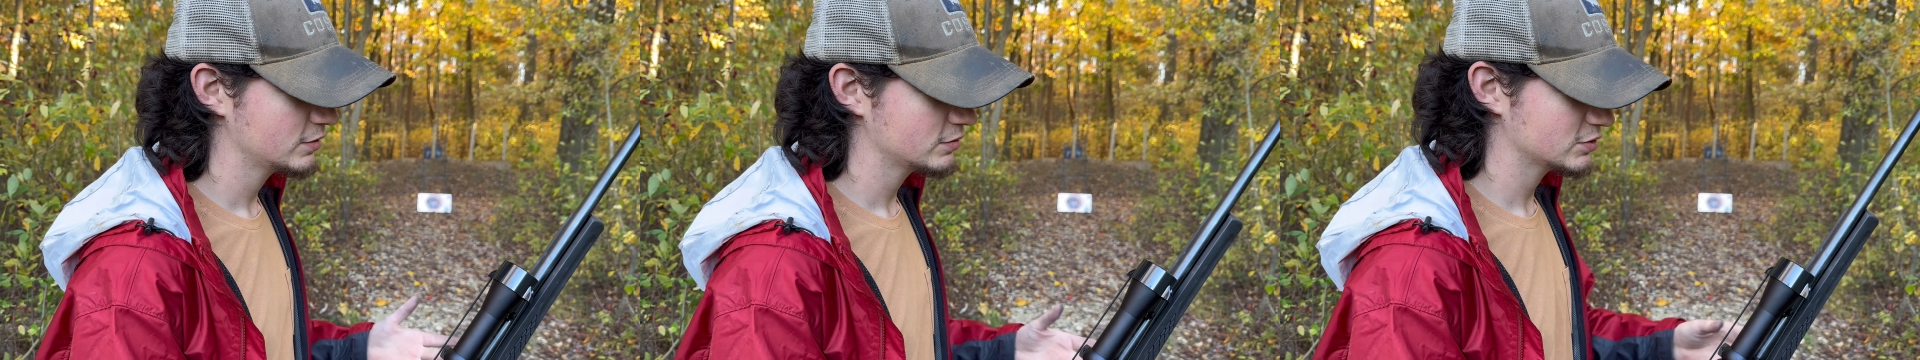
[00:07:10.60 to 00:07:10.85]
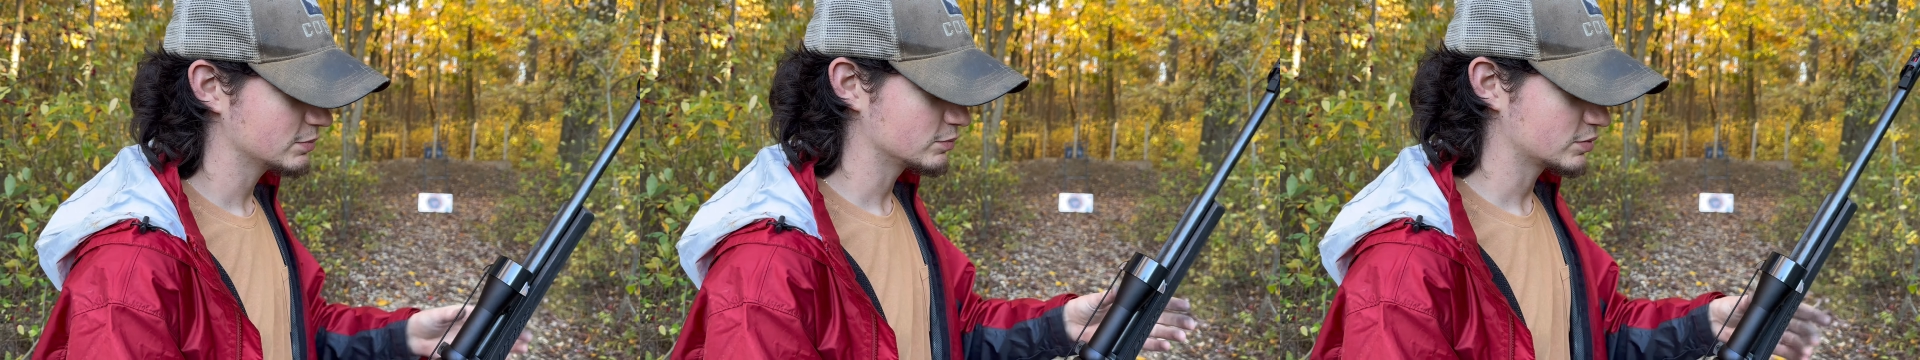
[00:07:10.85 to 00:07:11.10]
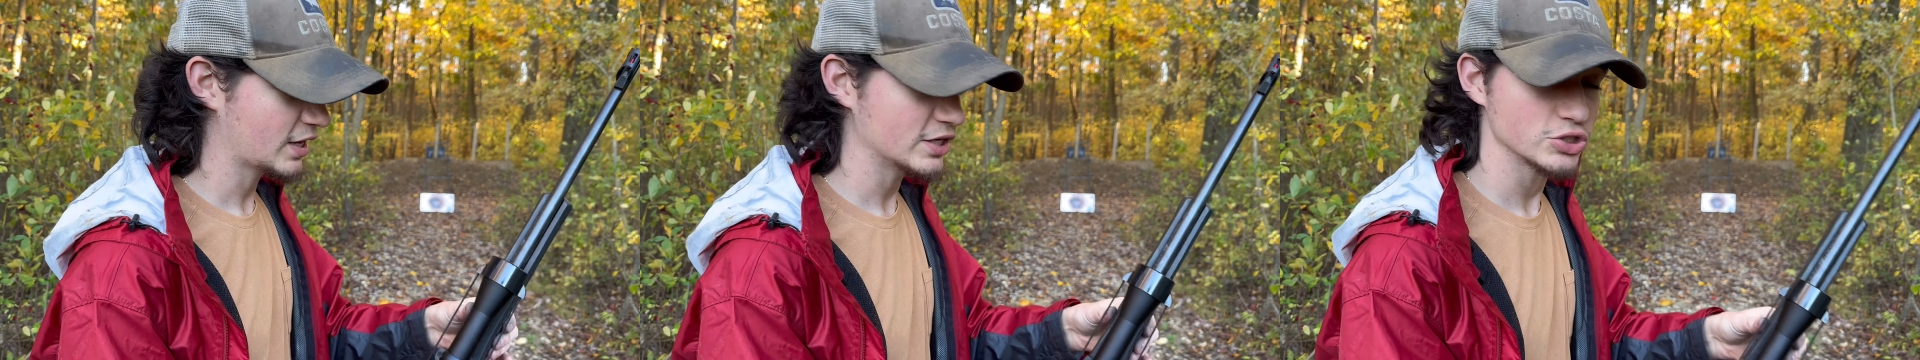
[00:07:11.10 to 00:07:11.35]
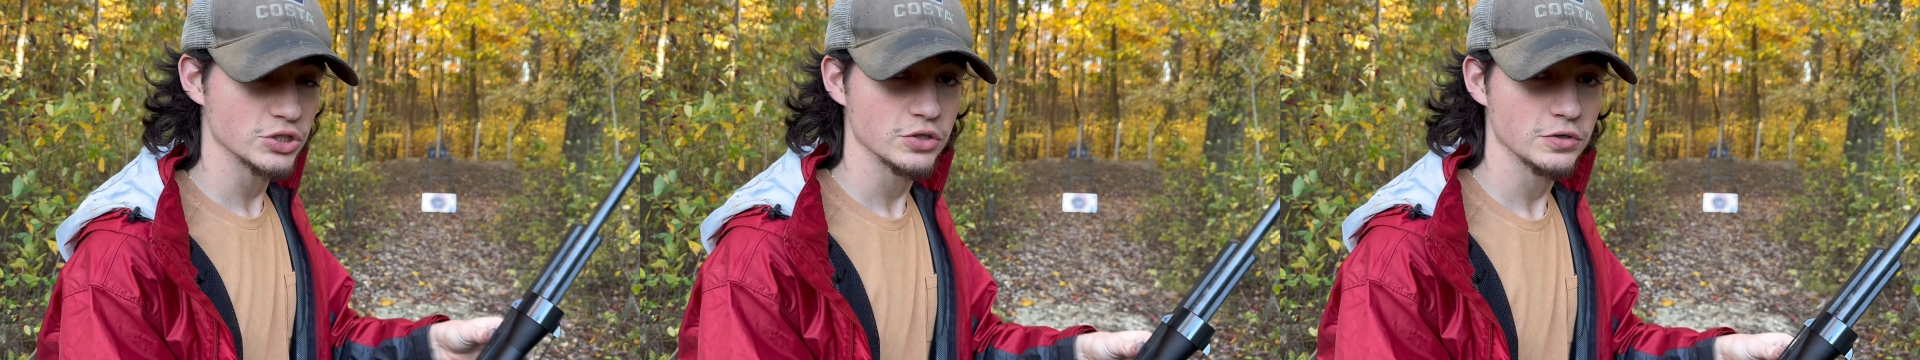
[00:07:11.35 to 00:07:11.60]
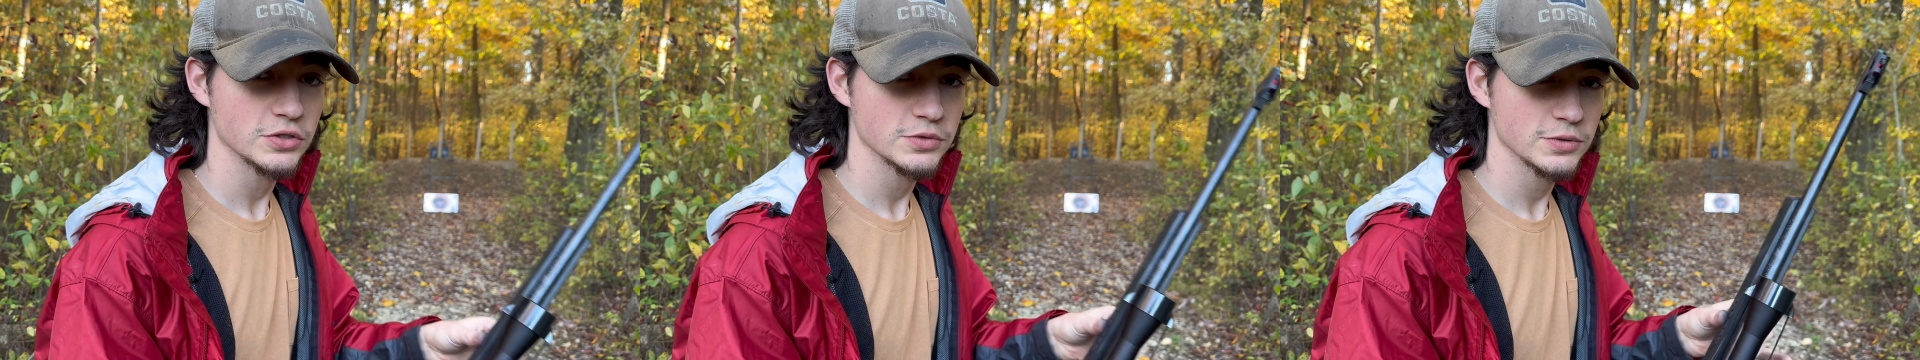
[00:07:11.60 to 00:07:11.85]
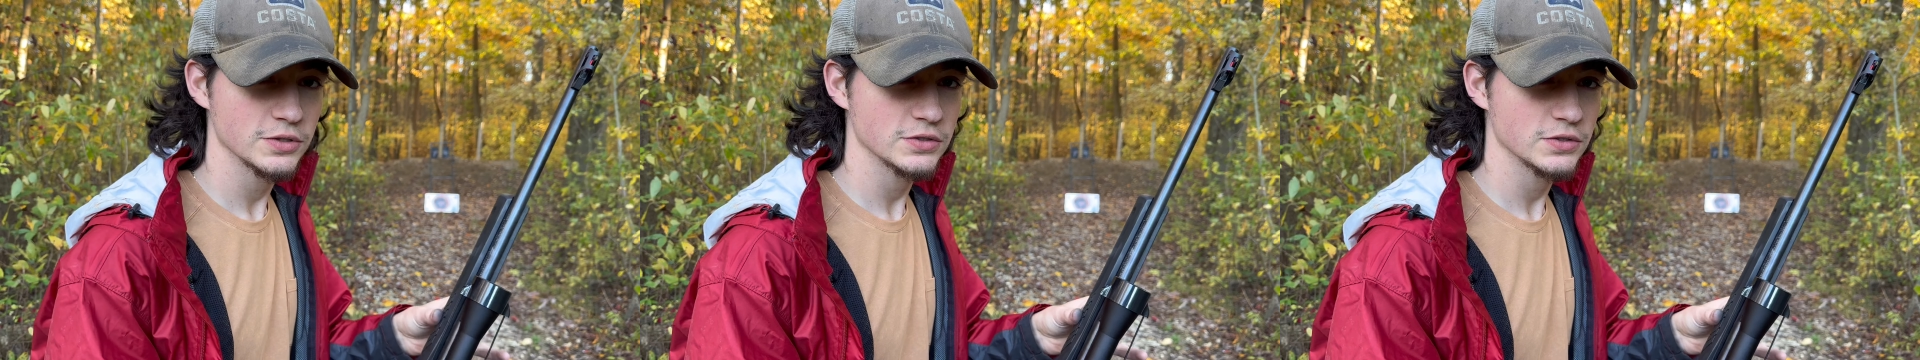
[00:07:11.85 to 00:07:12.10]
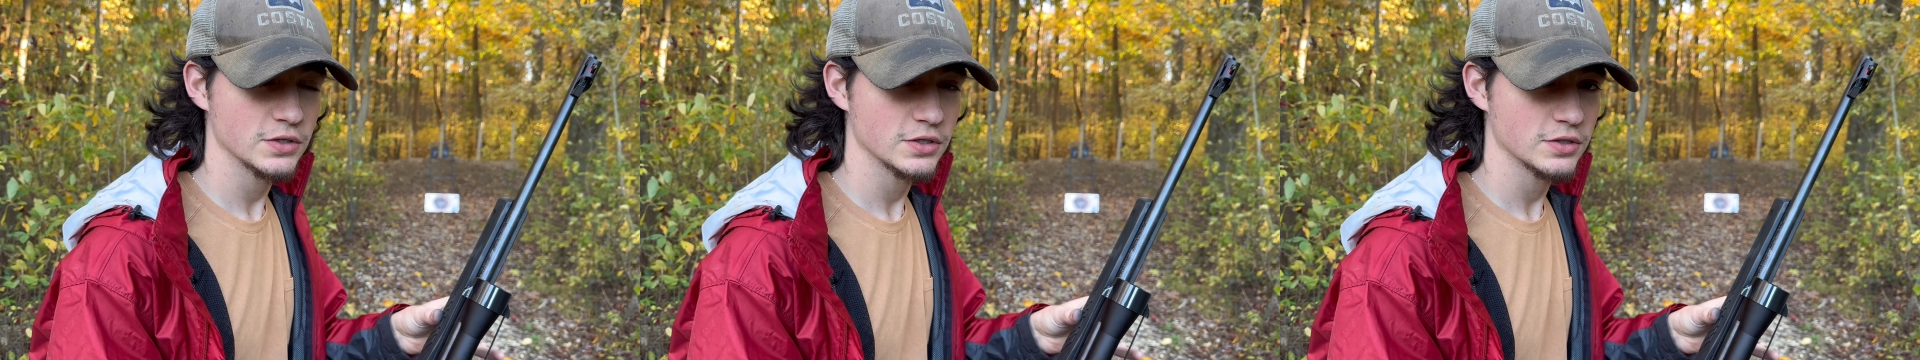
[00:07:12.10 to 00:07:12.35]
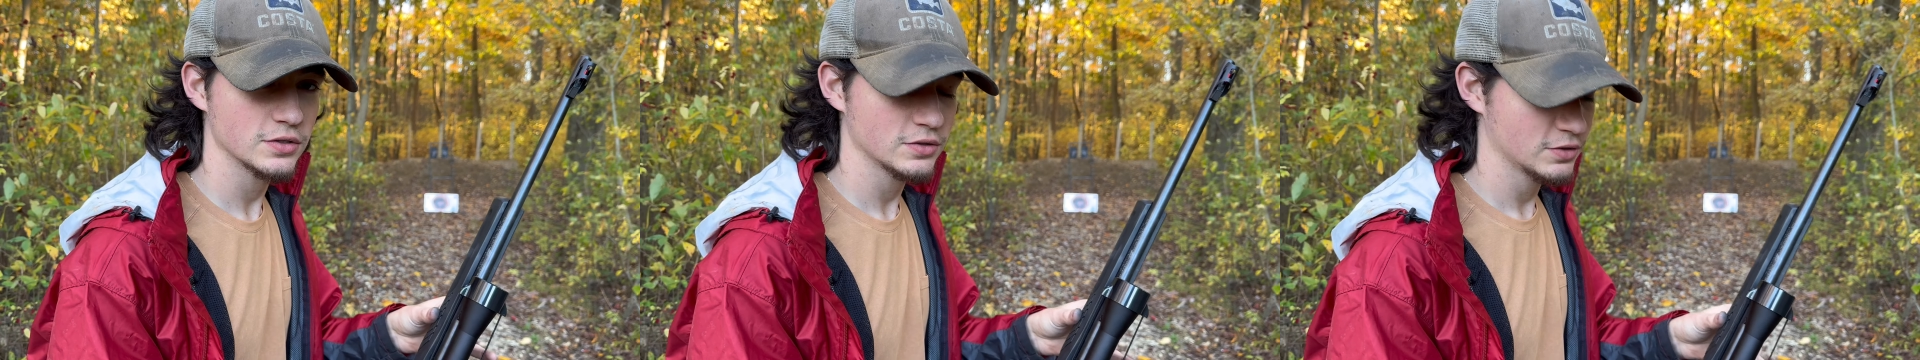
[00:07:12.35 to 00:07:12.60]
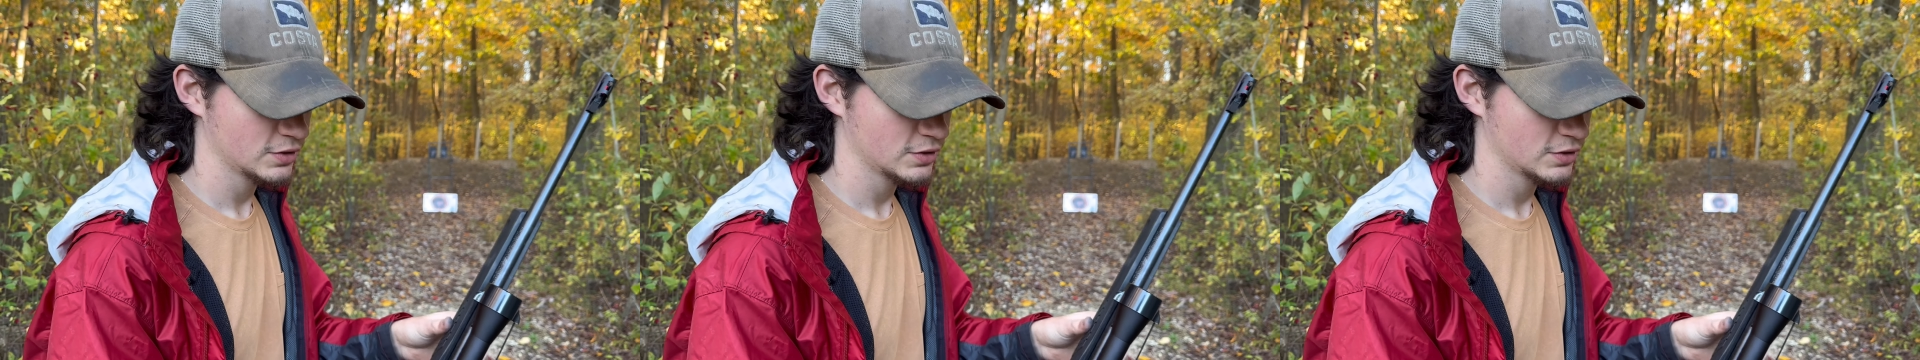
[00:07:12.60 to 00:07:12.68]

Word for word: some catching cooks with this thing.